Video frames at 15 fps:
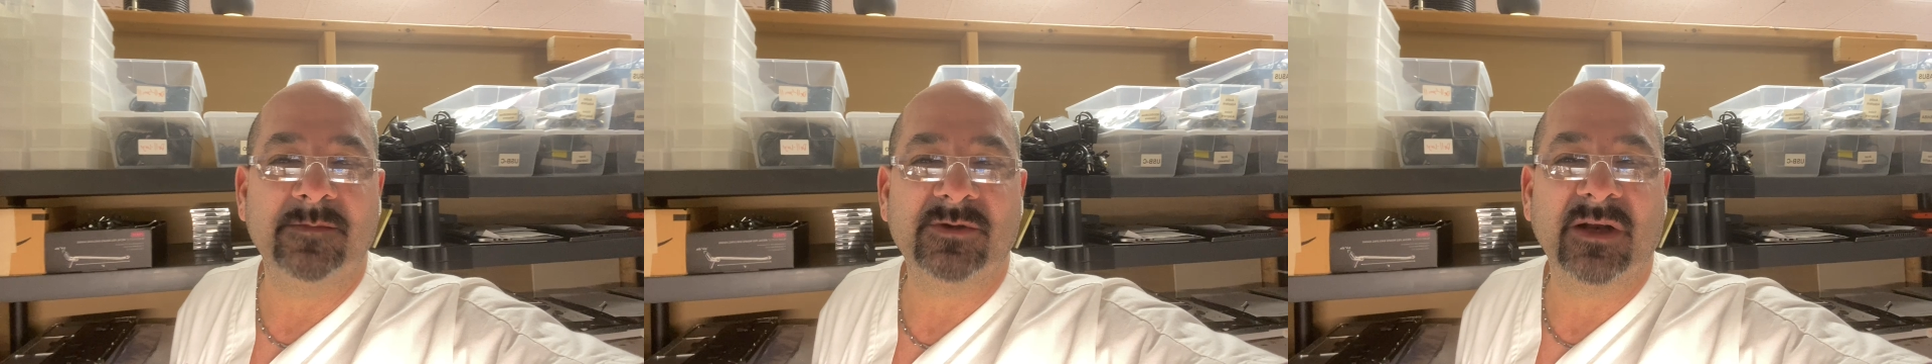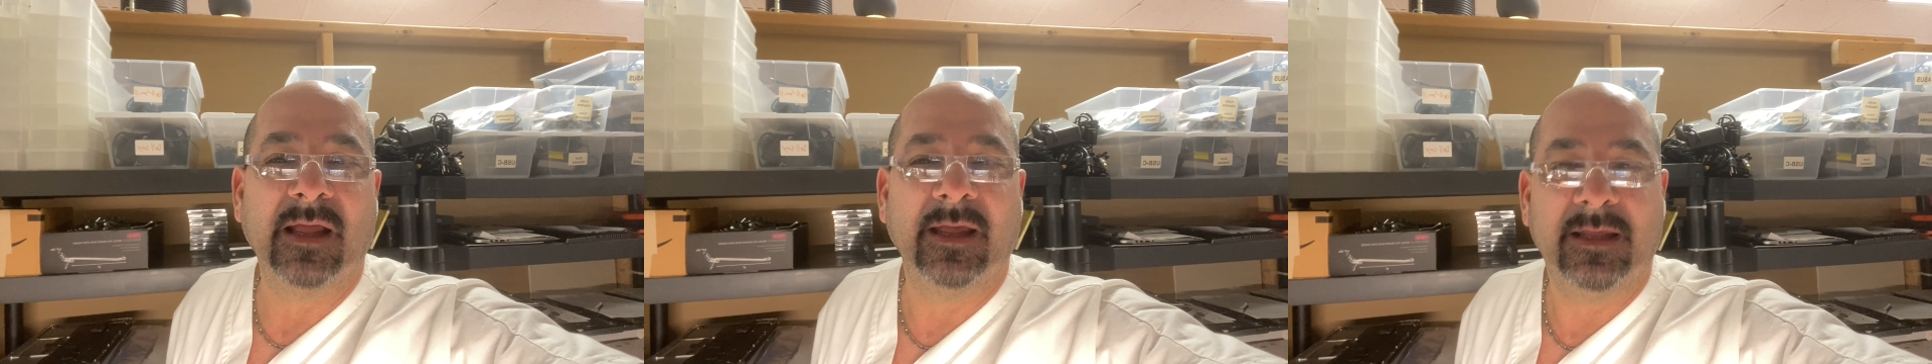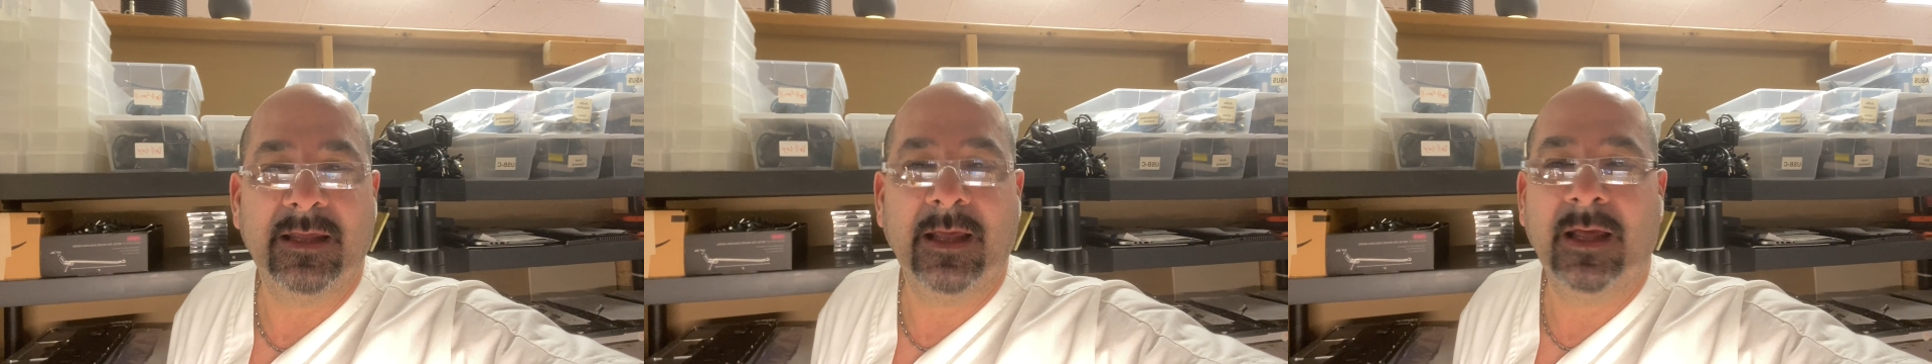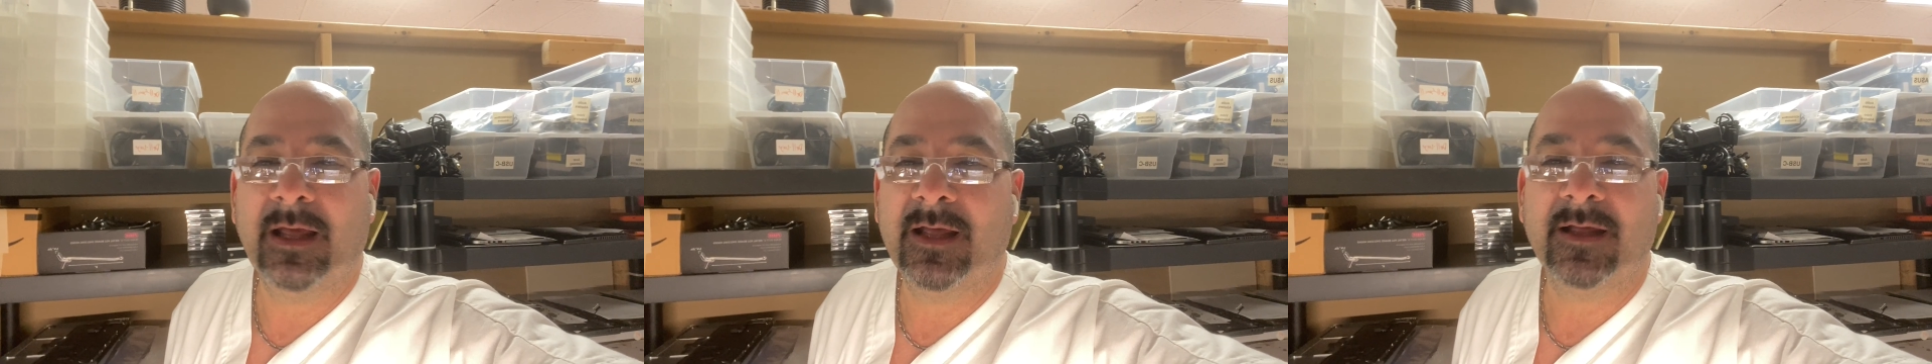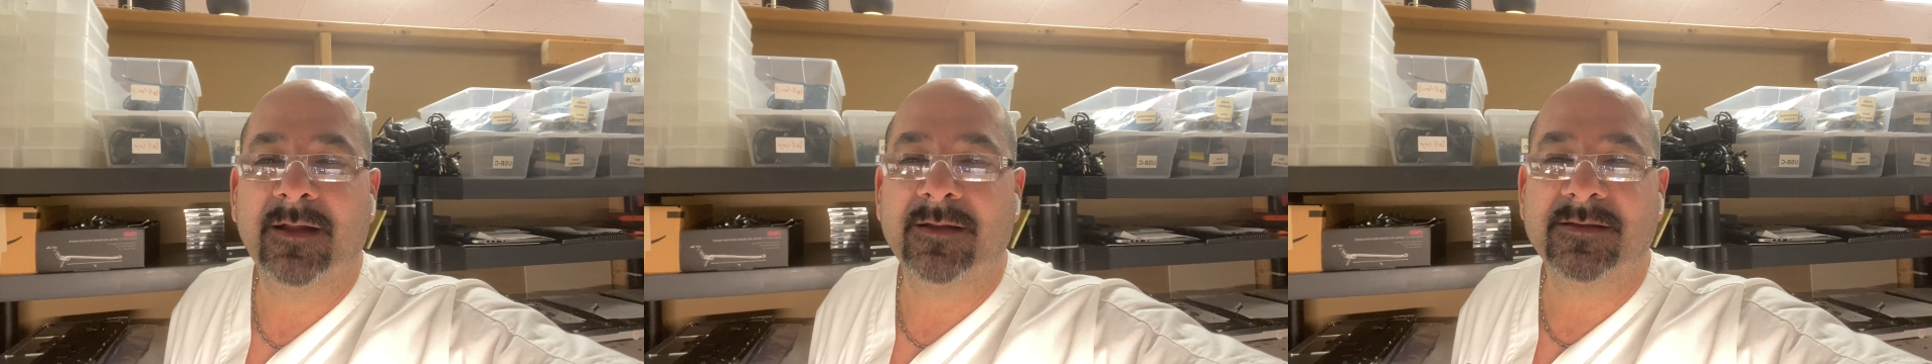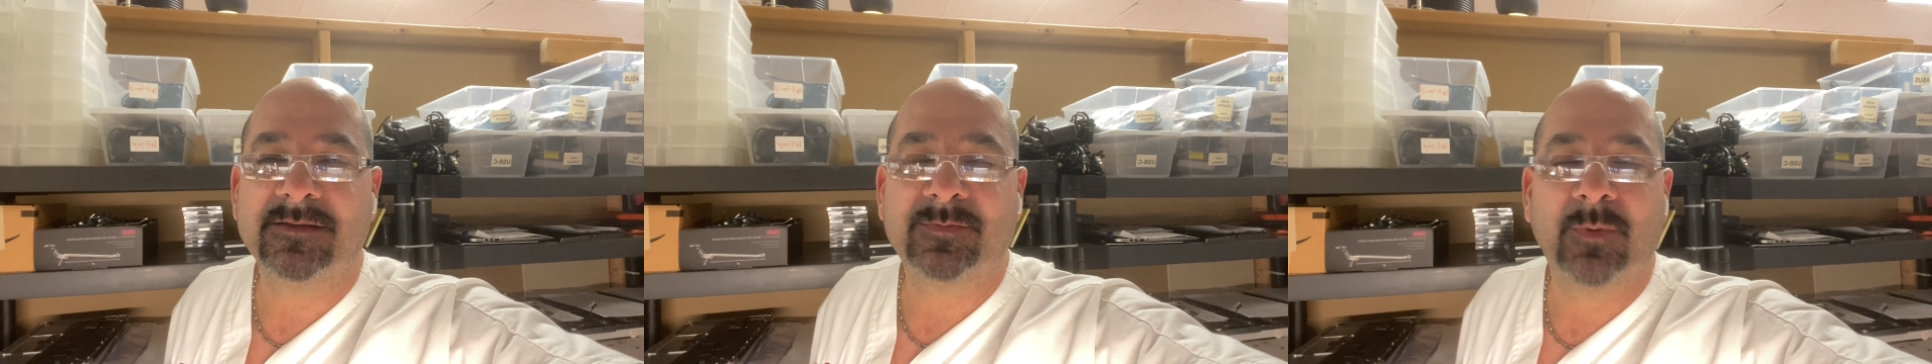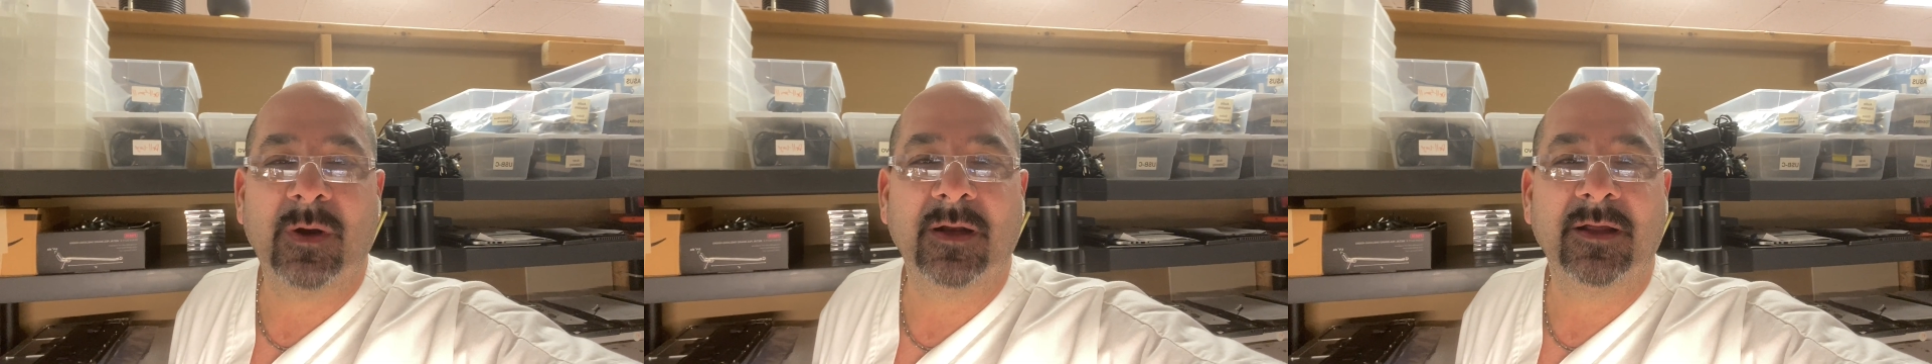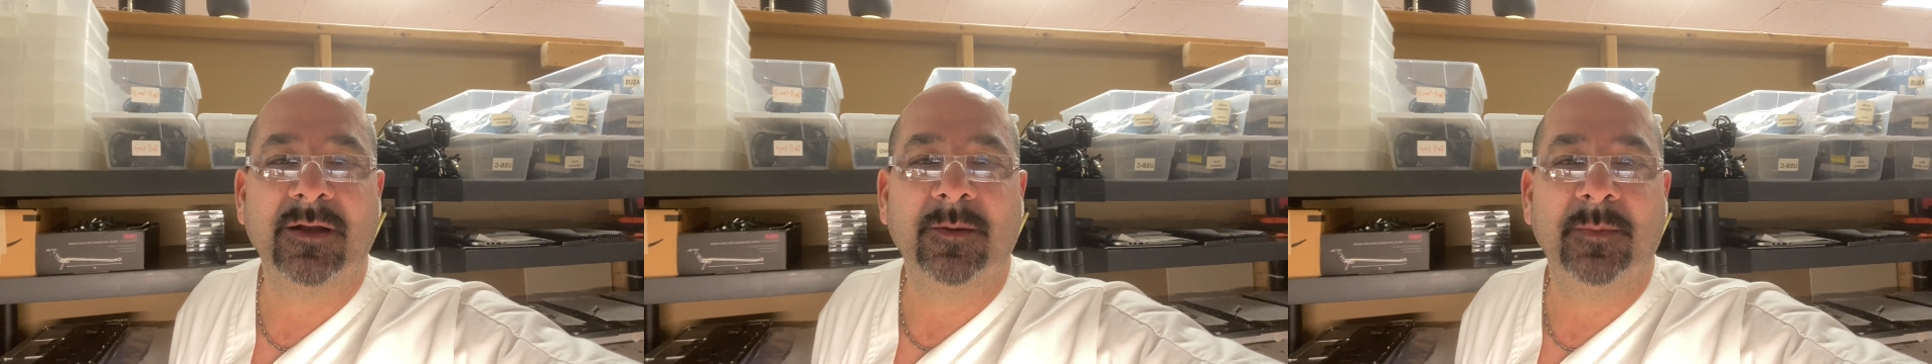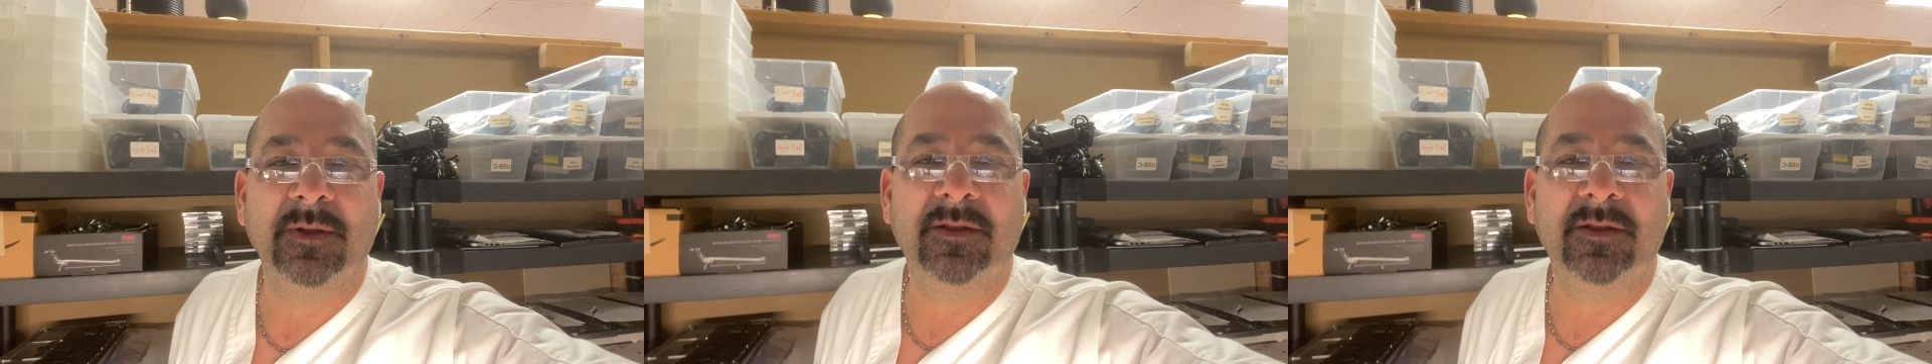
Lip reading: you're like, yeah, it's probably going to be